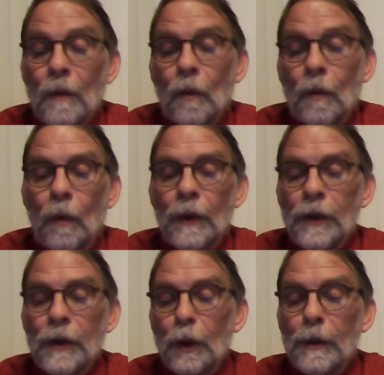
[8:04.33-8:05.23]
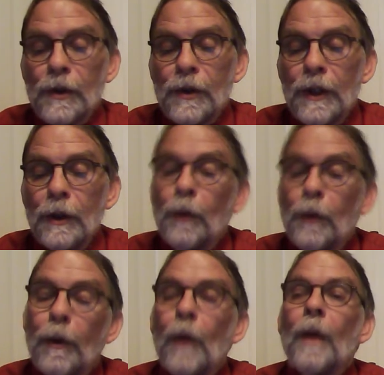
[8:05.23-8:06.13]
One gentleman said you'd
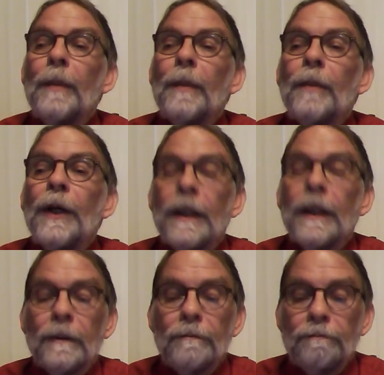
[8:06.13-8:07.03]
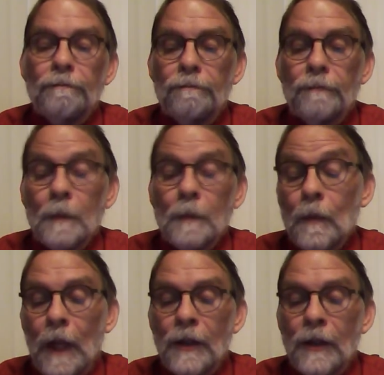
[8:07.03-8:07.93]
throw up a brick.
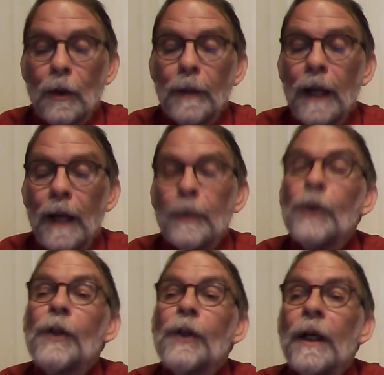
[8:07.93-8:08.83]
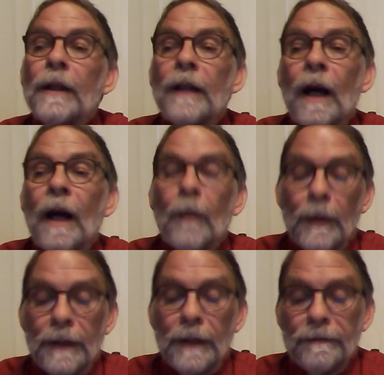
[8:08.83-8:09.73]
I told him I appreciated the
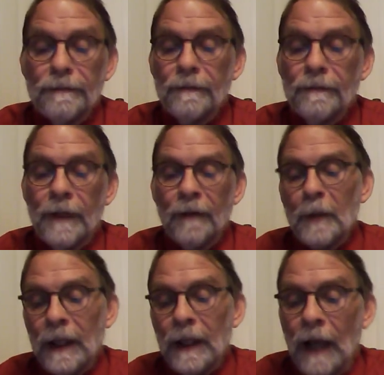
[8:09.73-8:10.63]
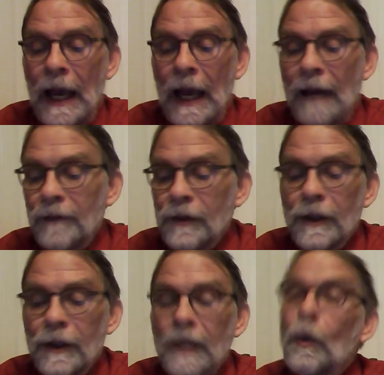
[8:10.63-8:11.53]
compliment. Everybody laughed. He said,
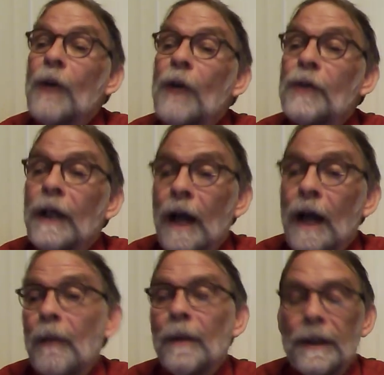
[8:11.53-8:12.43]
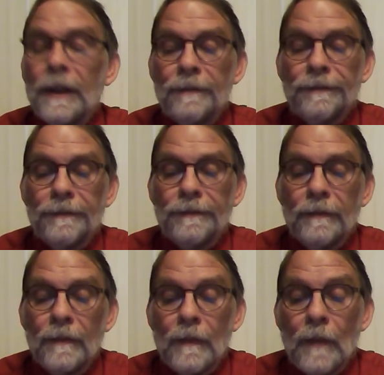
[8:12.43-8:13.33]
that wasn't a compliment.
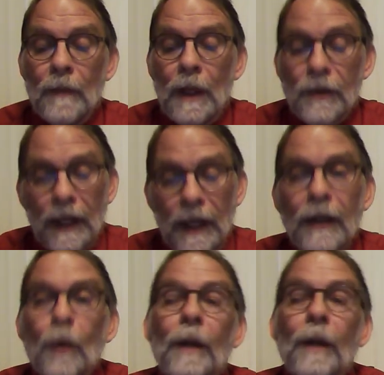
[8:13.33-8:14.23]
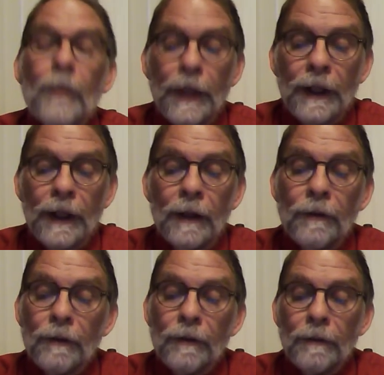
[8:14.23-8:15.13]
I said, I know what a brick
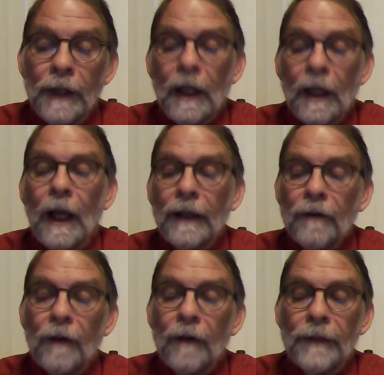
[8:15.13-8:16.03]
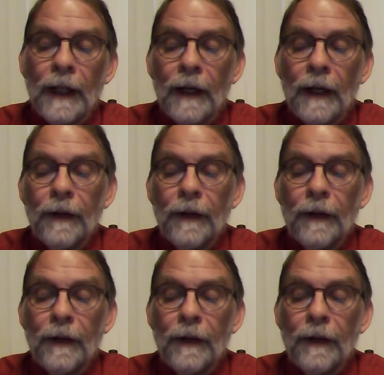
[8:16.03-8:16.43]
is. It clangs off the iron.